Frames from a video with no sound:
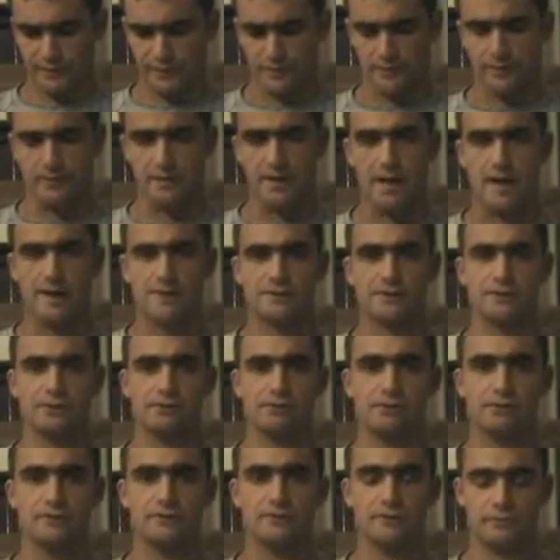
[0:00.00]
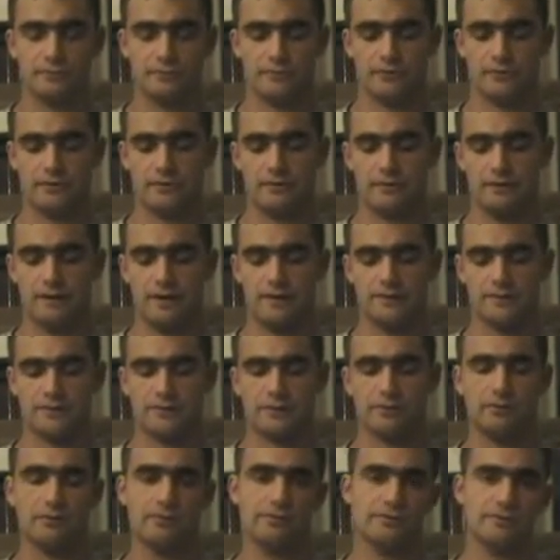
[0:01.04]
internationalisms.
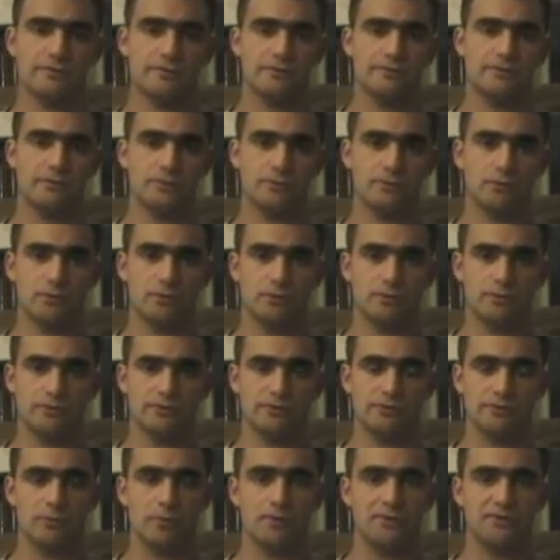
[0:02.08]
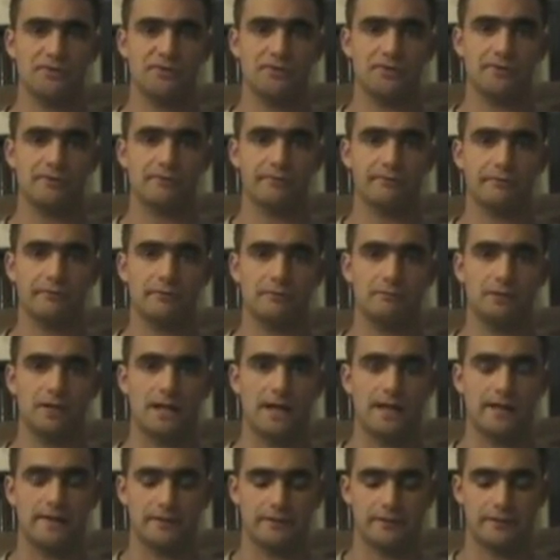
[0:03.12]
Internationalisms are words mostly from
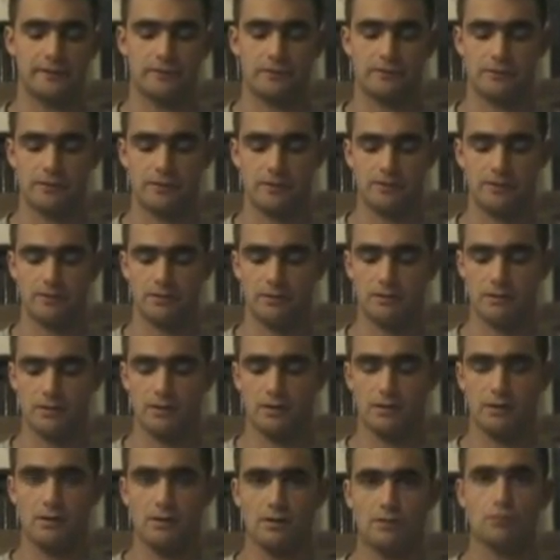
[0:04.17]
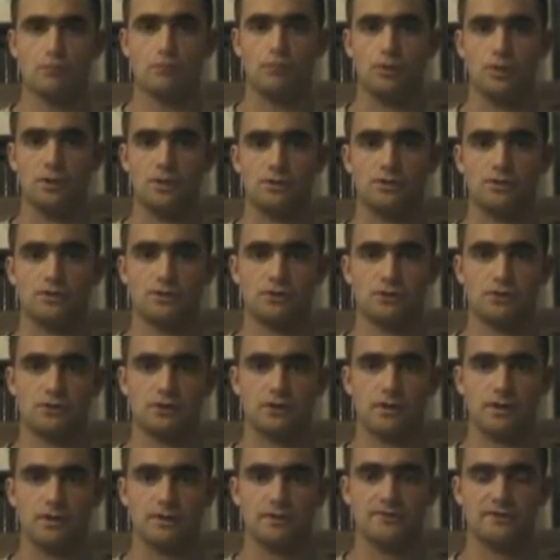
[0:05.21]
Latin and Greek,
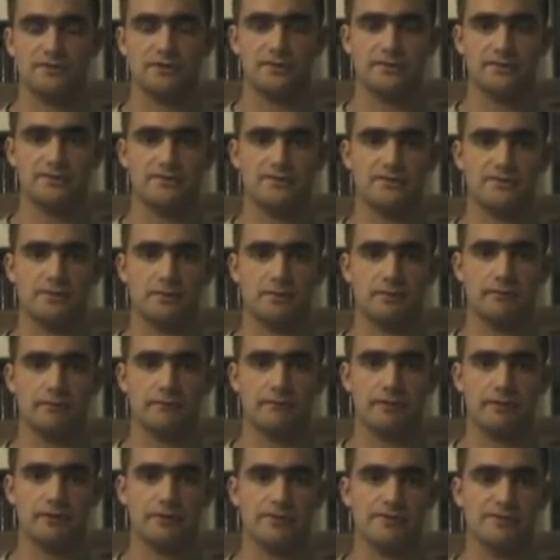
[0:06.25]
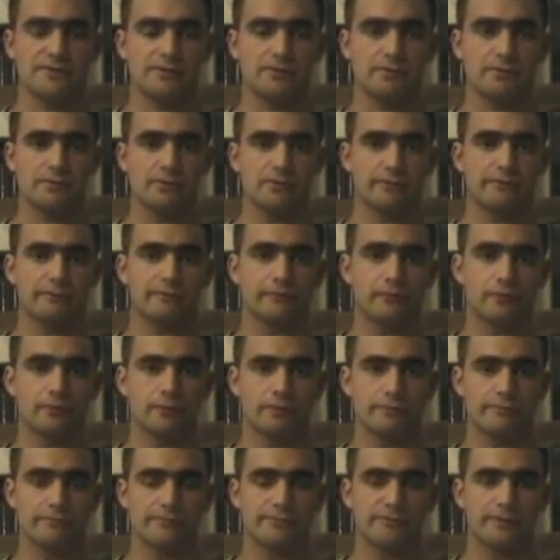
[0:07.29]
which exist in very similar
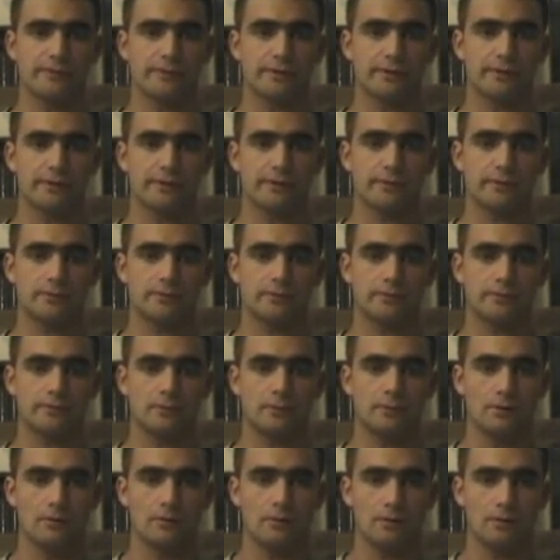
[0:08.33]
forms in